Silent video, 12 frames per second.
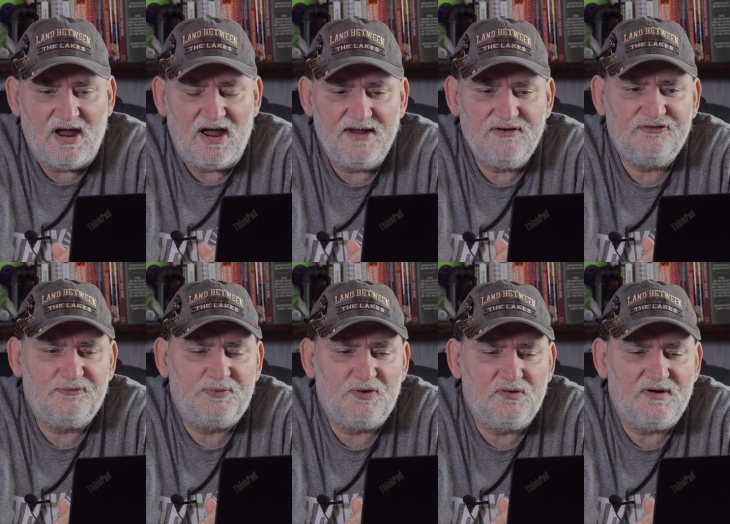I use a
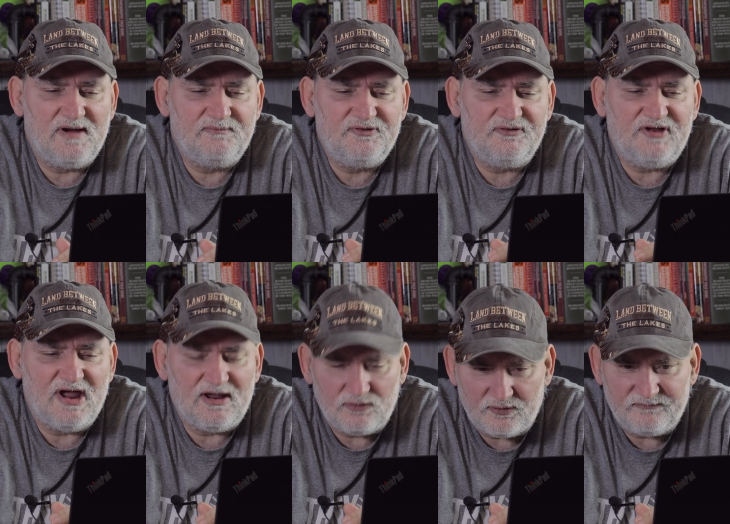program to
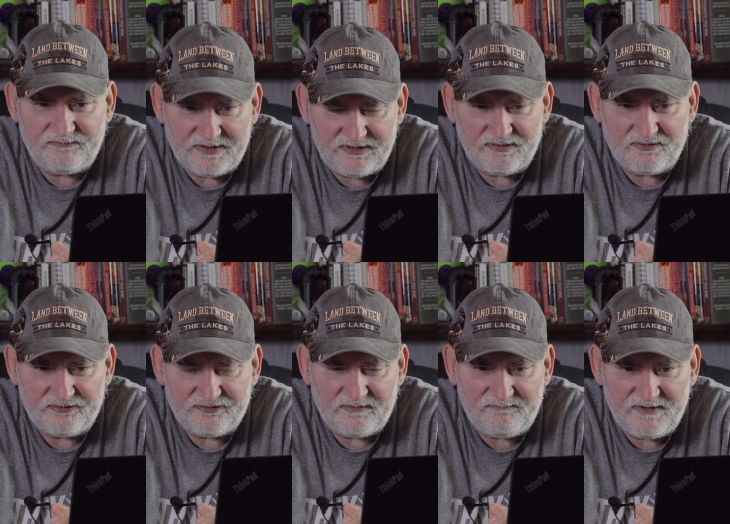download
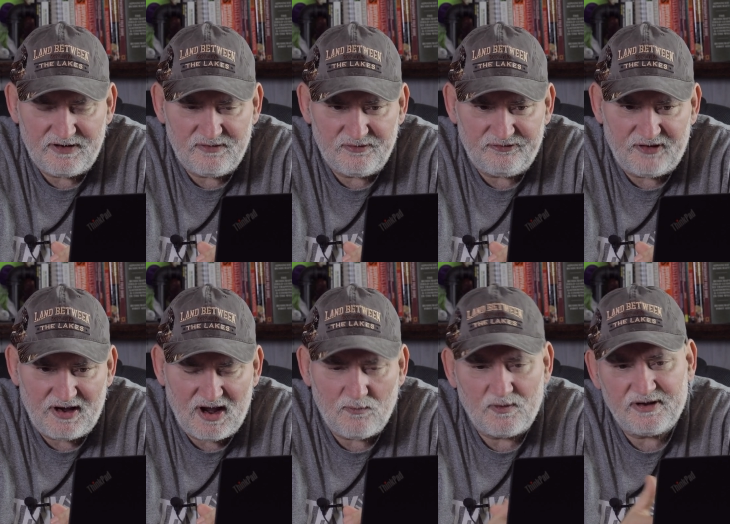videos, uh, videos that
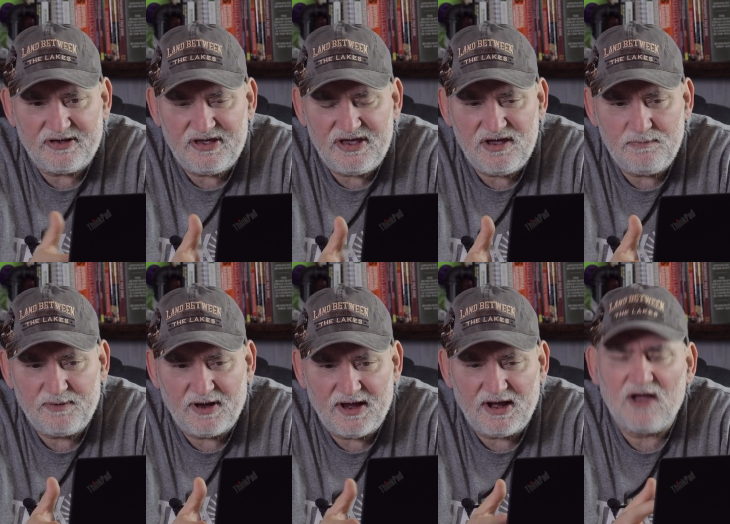I want to keep
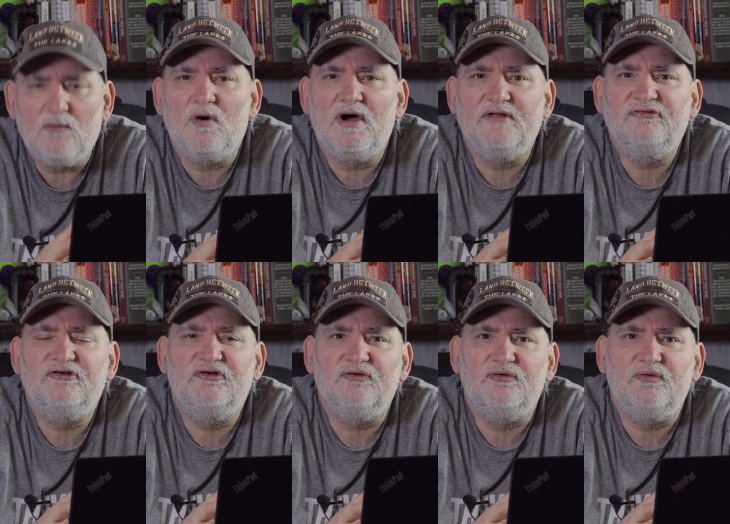and I want
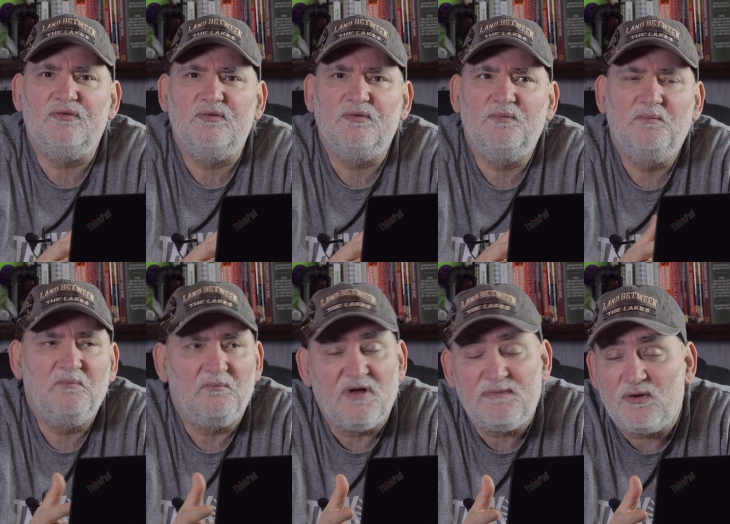to
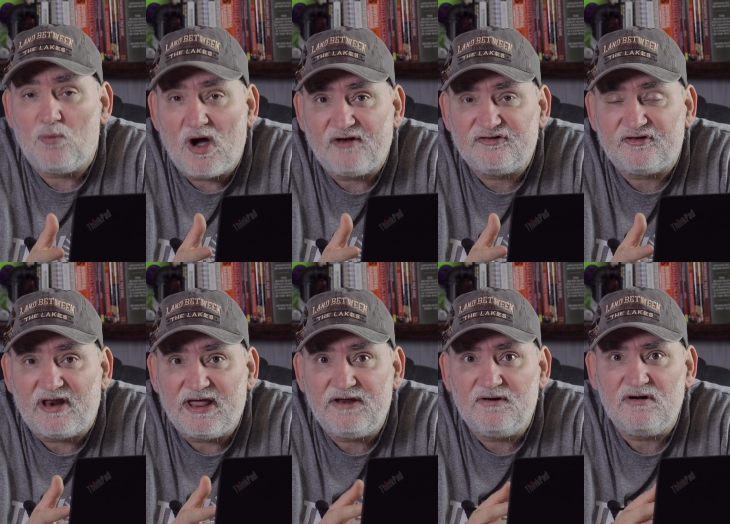maybe watch
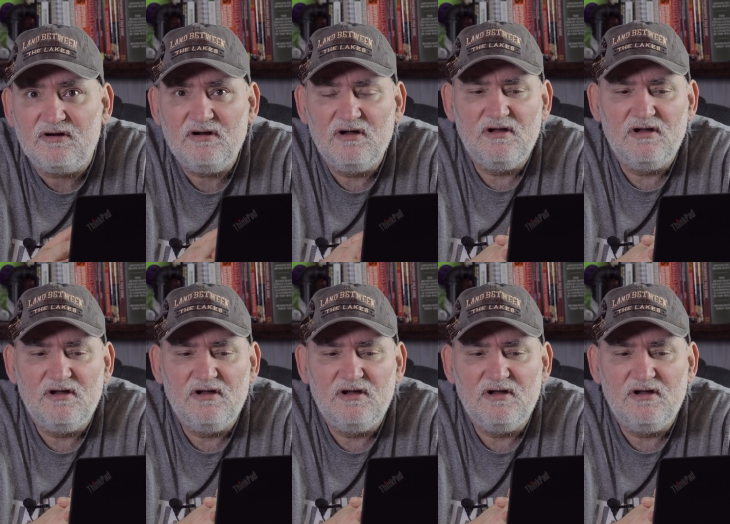later.